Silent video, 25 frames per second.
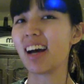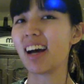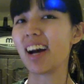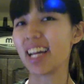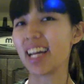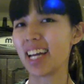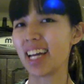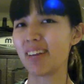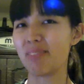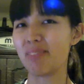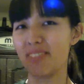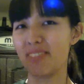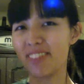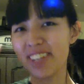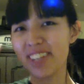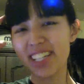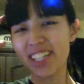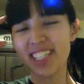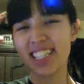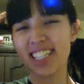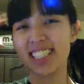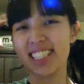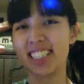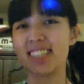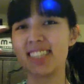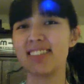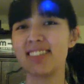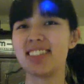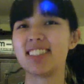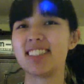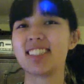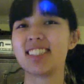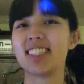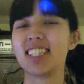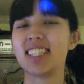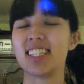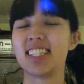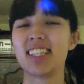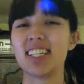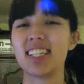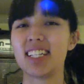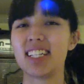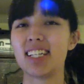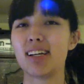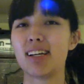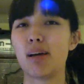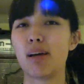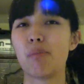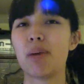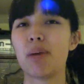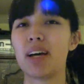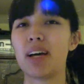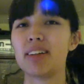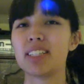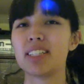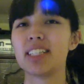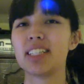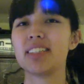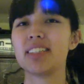I am really seriously thinking about it.